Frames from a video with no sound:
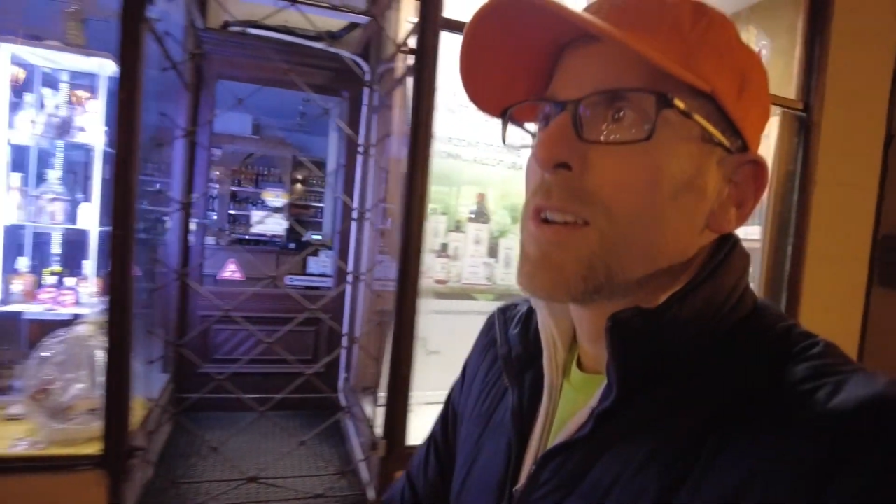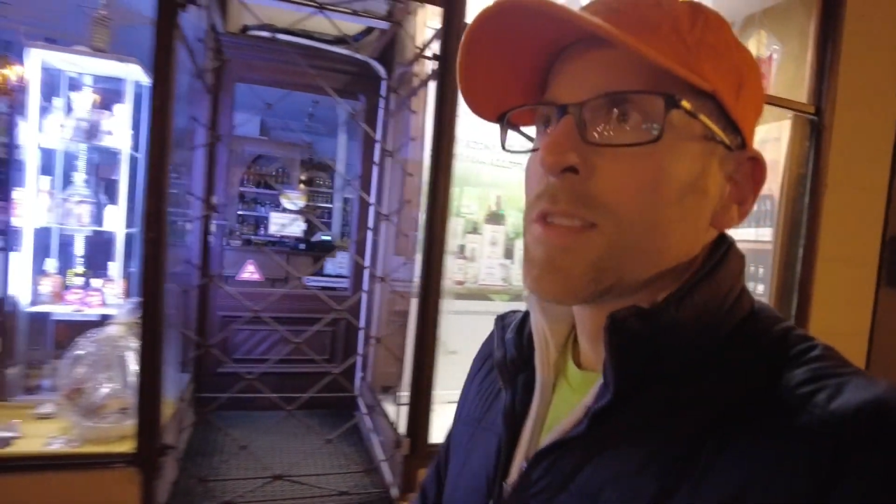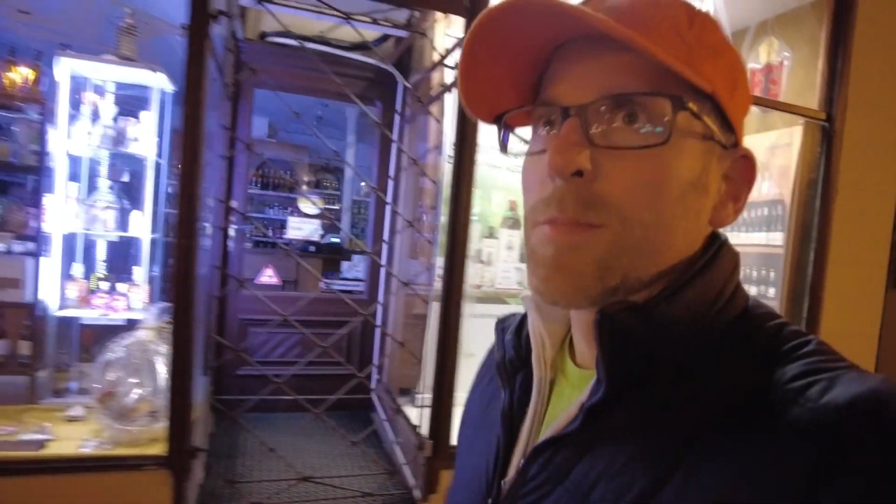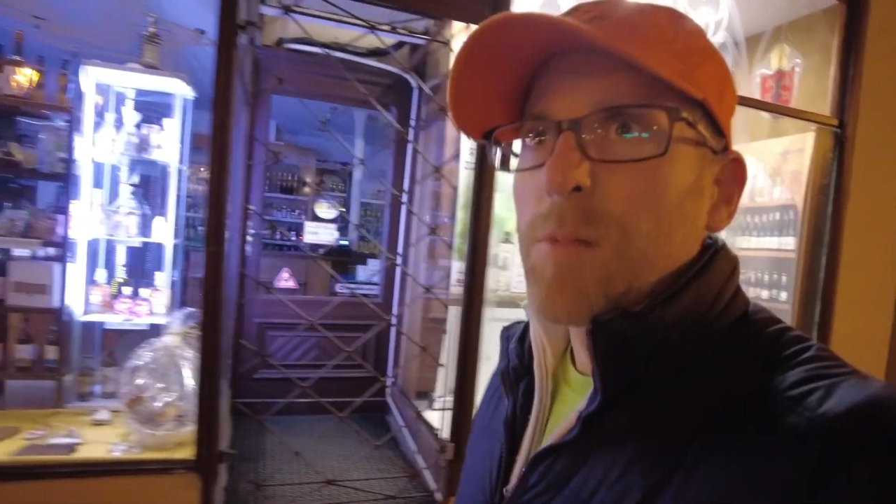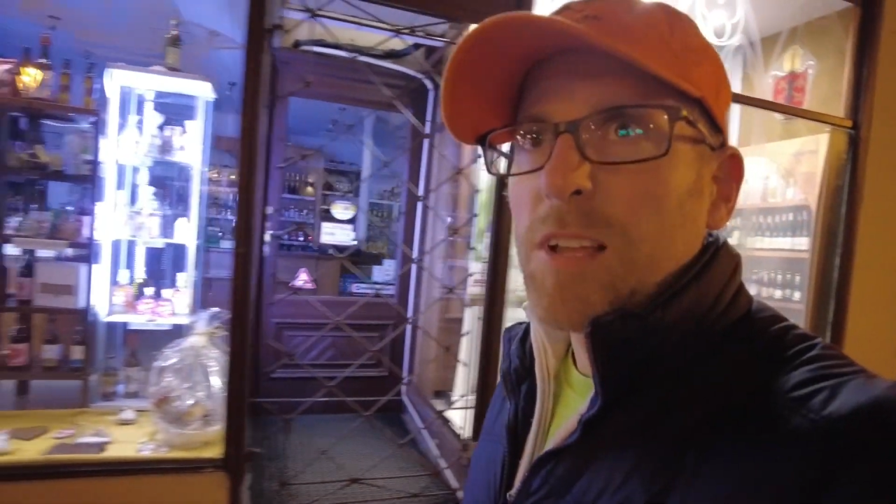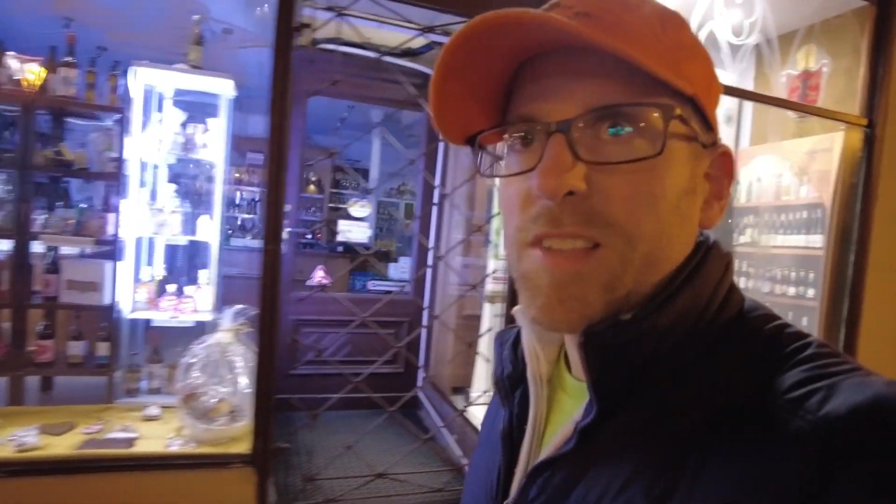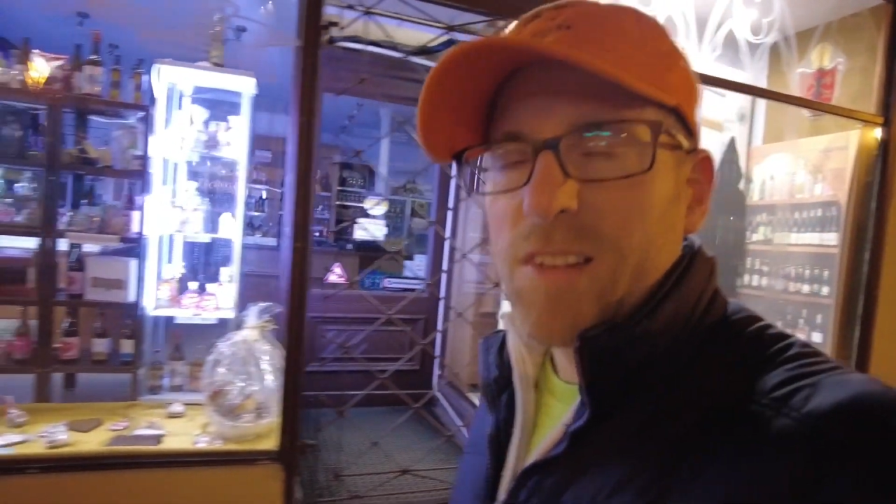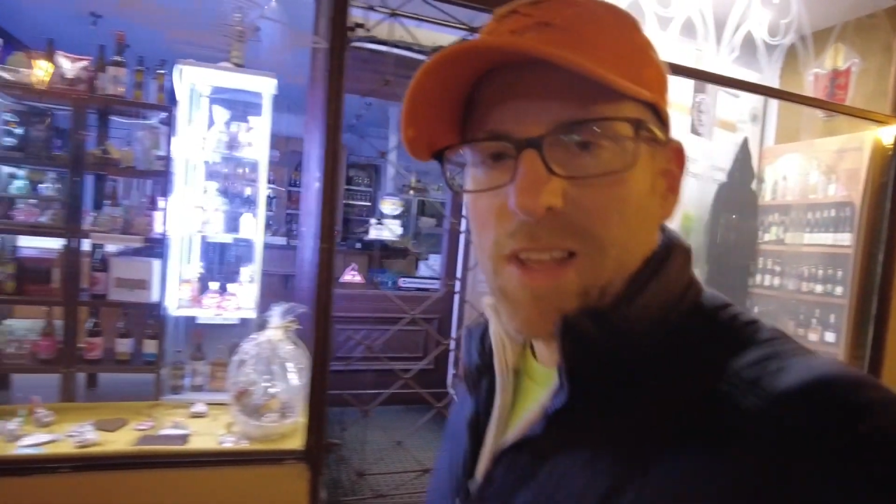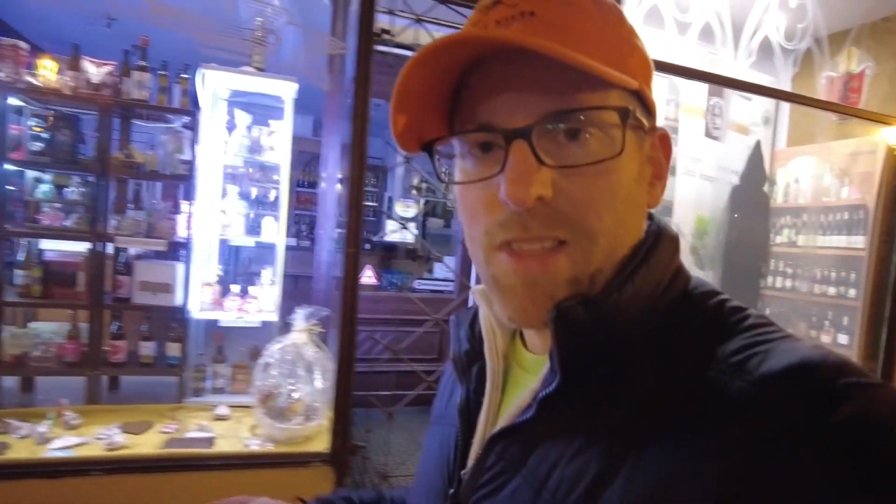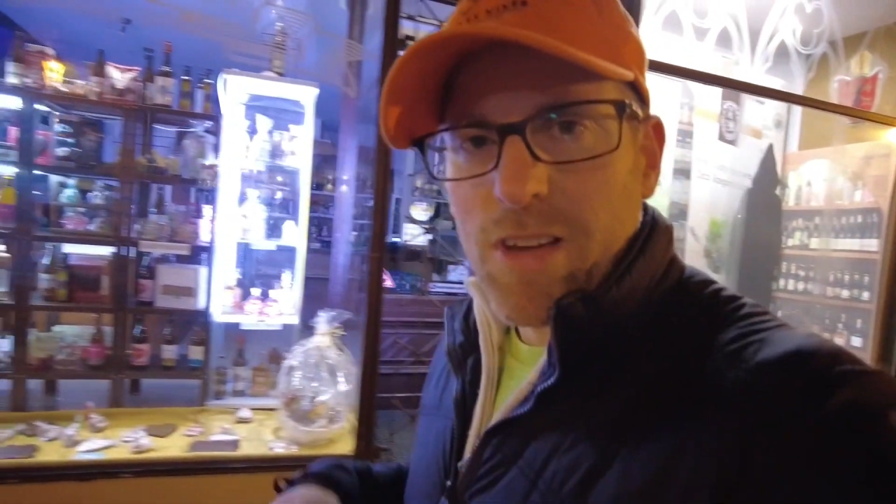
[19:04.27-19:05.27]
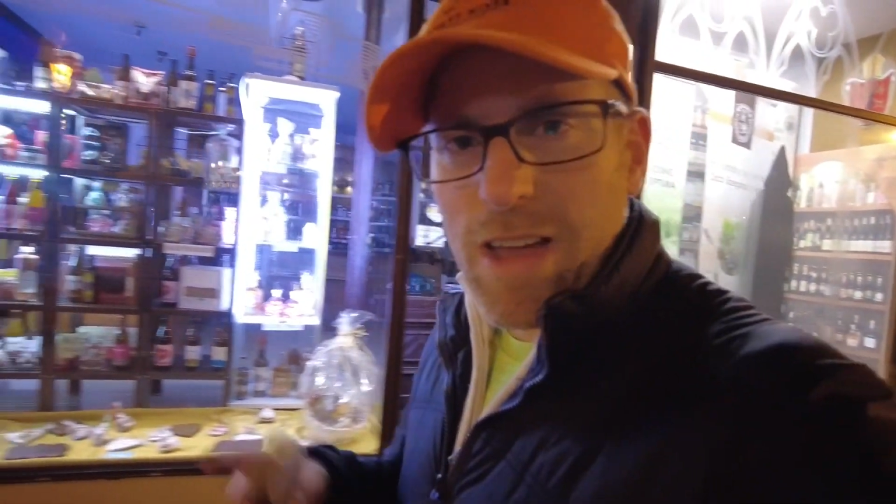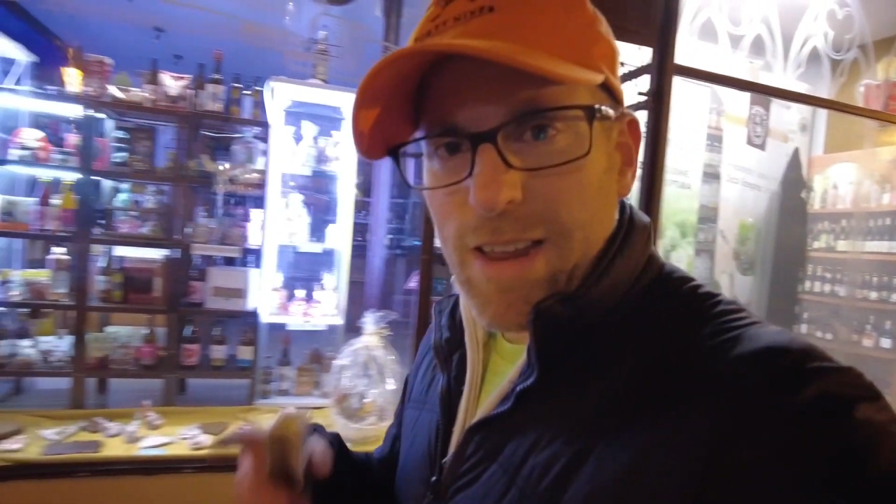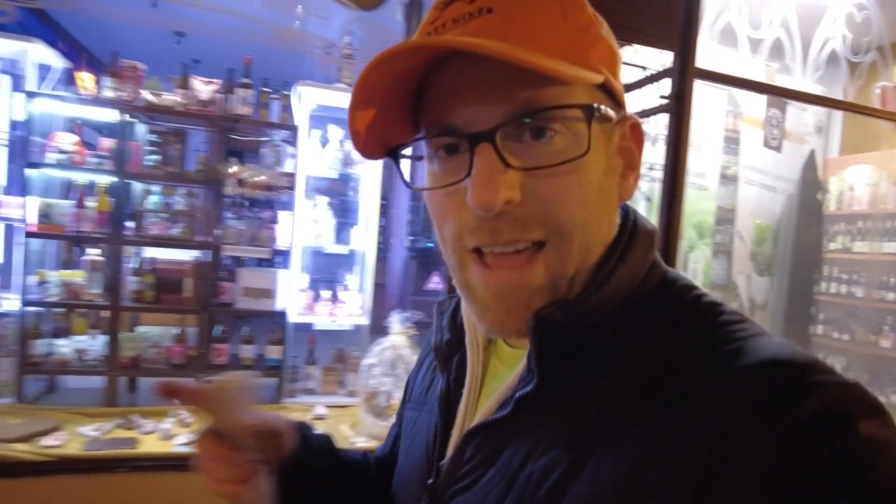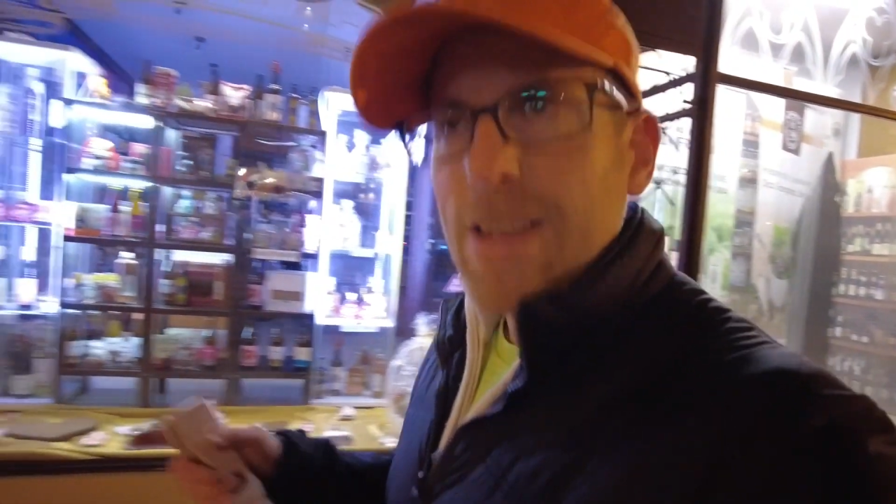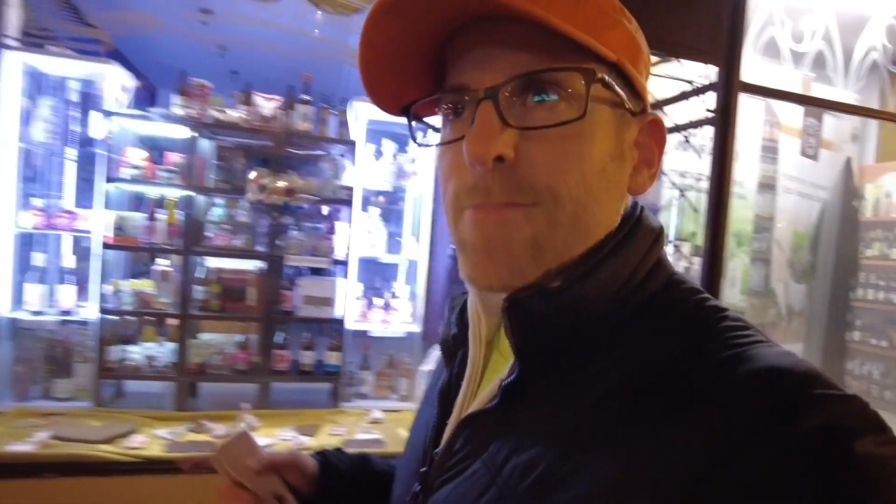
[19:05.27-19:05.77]
the place that I thought
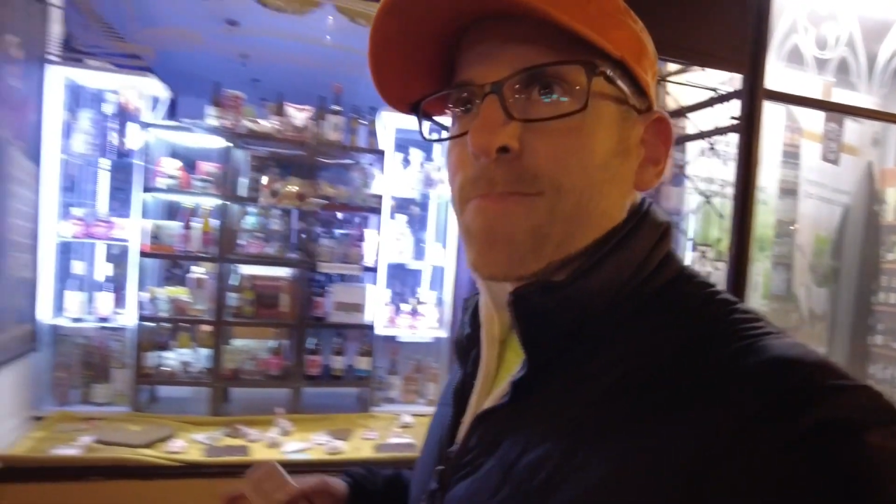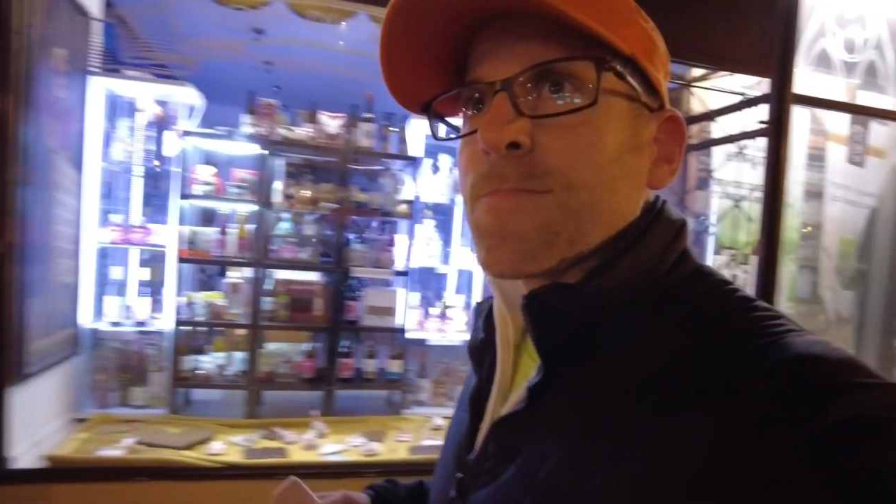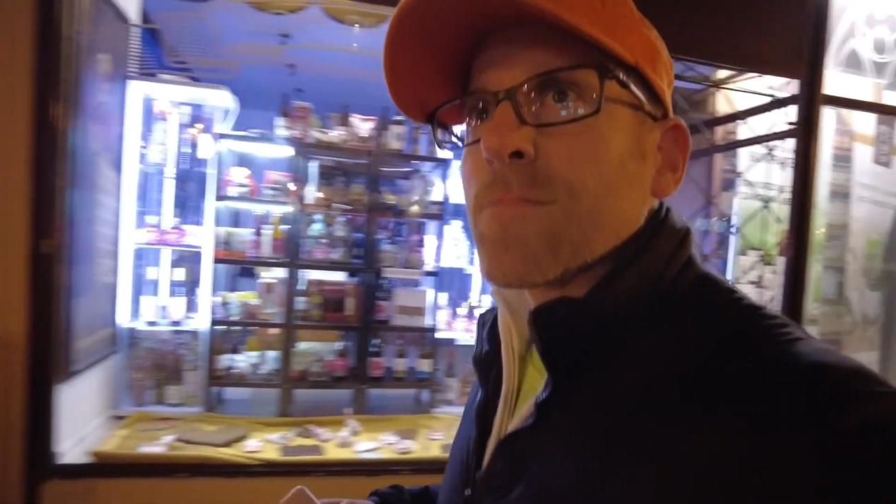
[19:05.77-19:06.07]
had them,